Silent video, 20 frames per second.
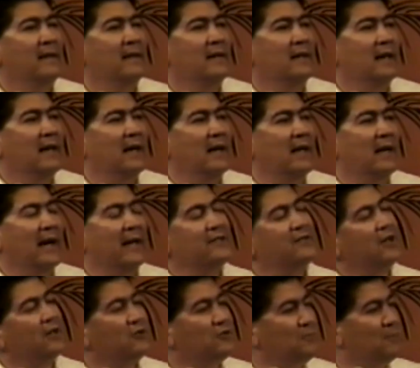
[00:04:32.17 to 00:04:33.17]
And I
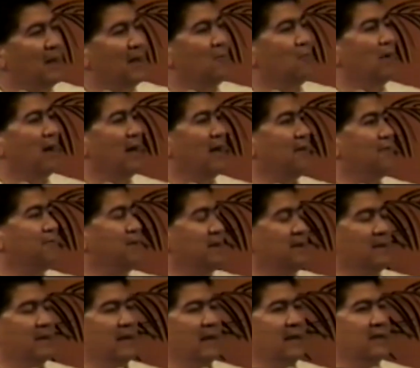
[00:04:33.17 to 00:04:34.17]
talked to my wife, and,
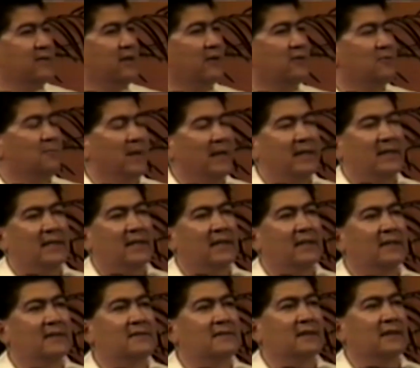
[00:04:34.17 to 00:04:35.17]
and I talked to my
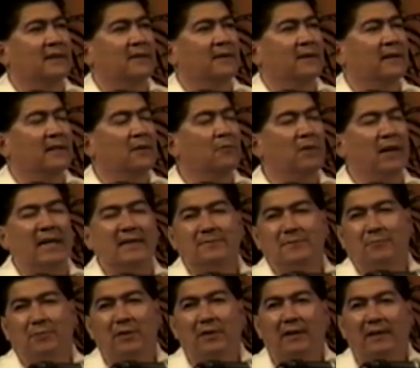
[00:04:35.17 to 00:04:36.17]
kids, and, and they would ask
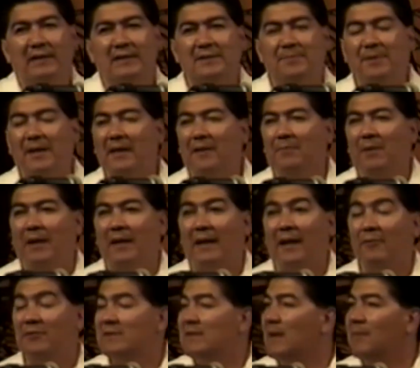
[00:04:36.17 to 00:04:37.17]
me, what are you going to speak about? And
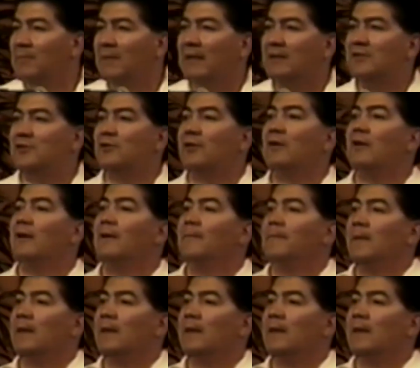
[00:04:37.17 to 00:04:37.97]
I would say, I'm not sure.